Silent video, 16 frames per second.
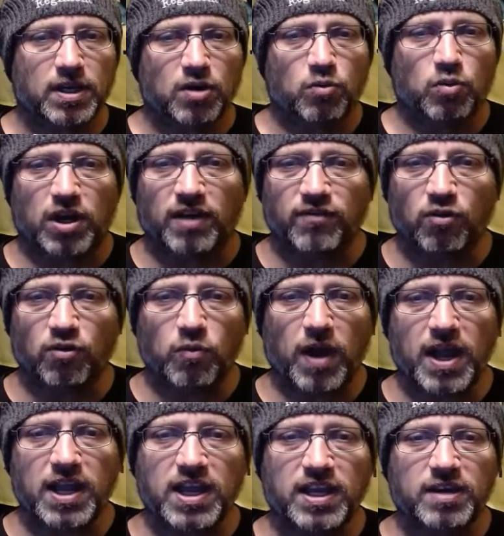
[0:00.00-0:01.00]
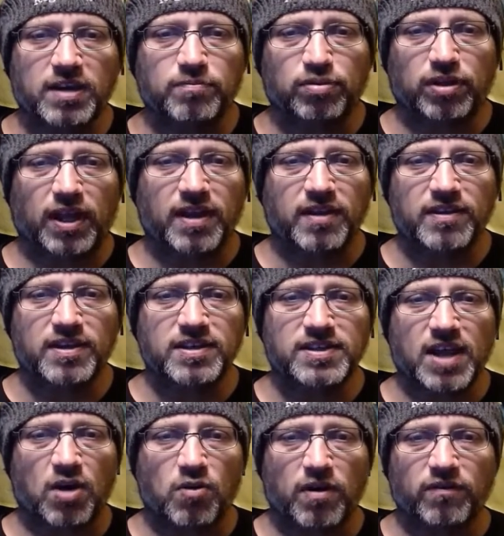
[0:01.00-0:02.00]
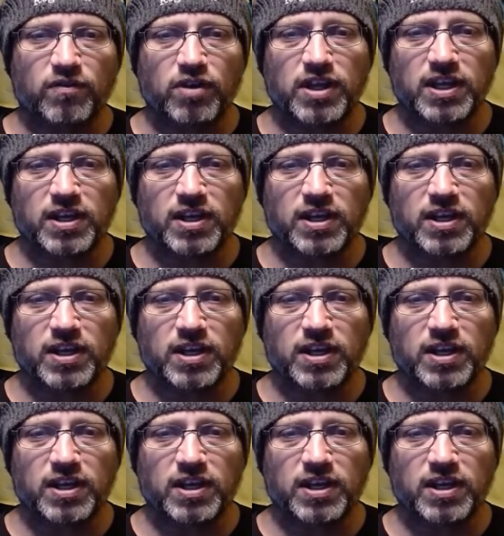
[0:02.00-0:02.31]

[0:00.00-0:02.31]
Whatever way he can play this, however he